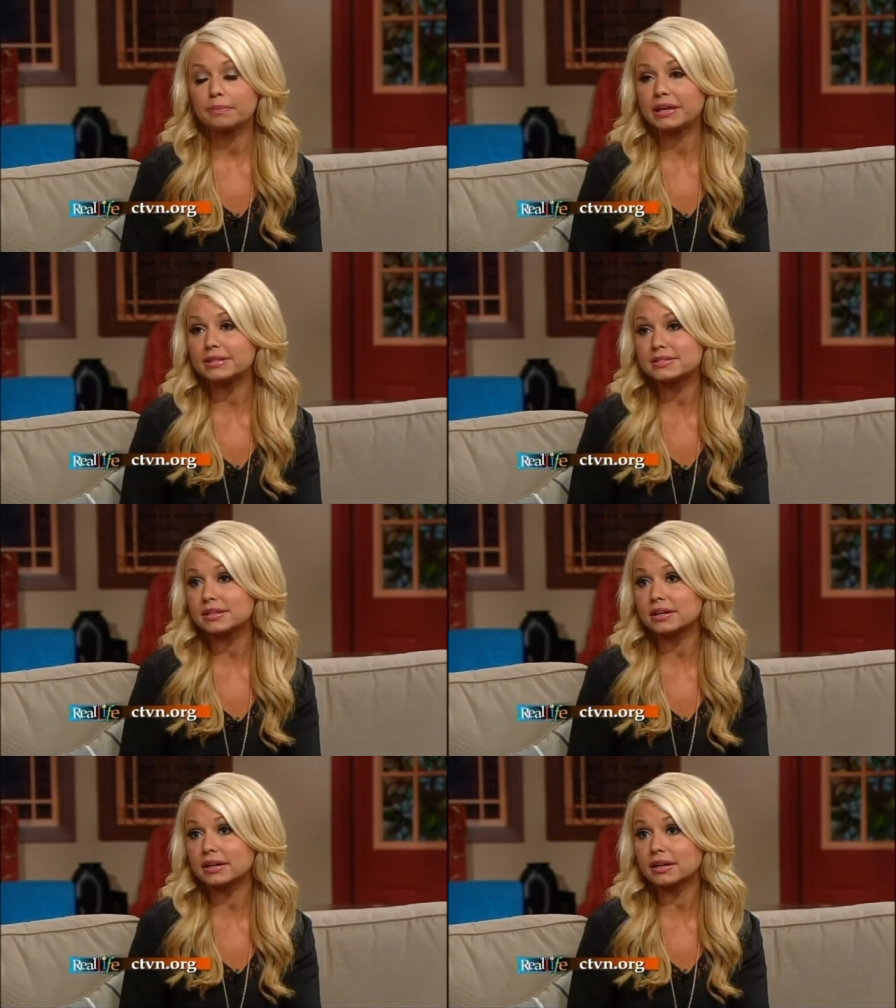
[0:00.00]

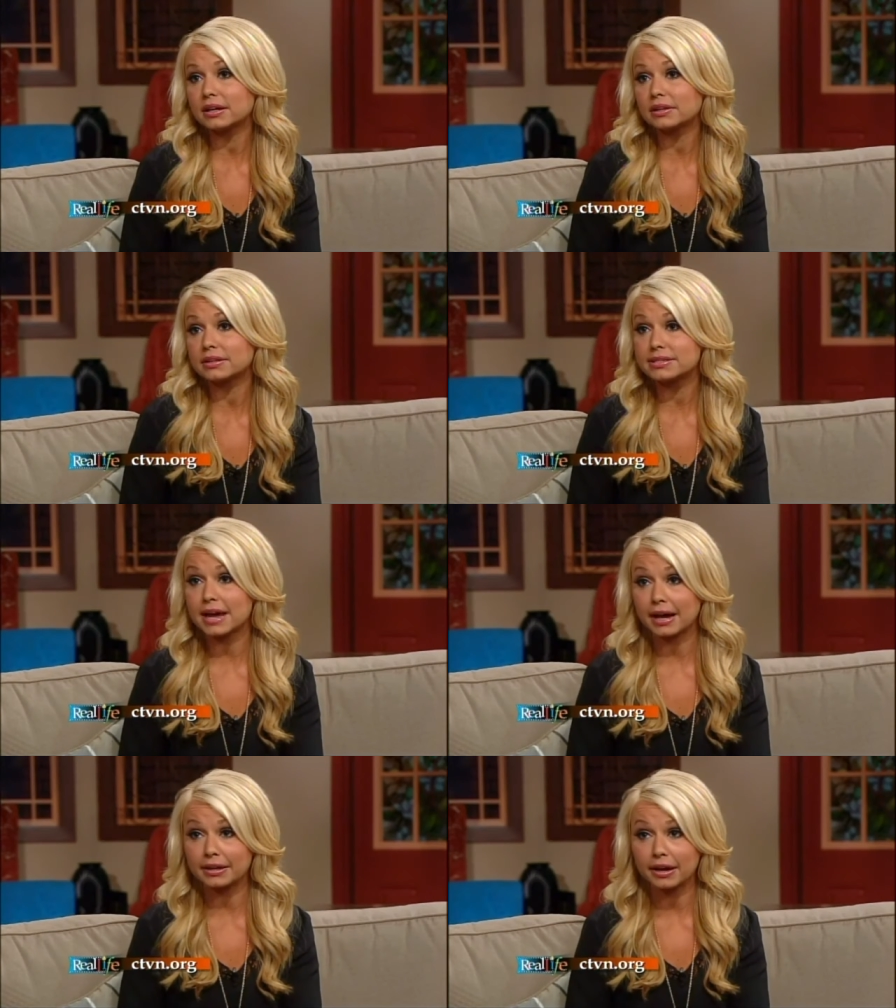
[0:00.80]
pizza
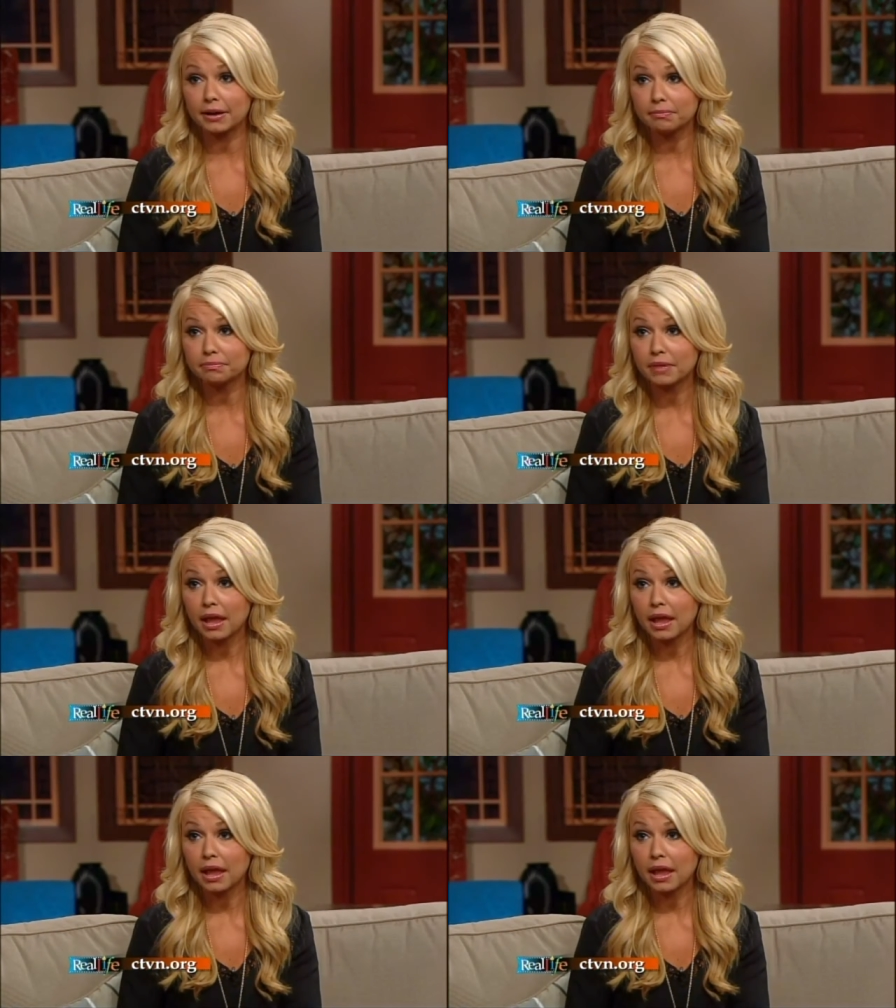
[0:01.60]
lasagna.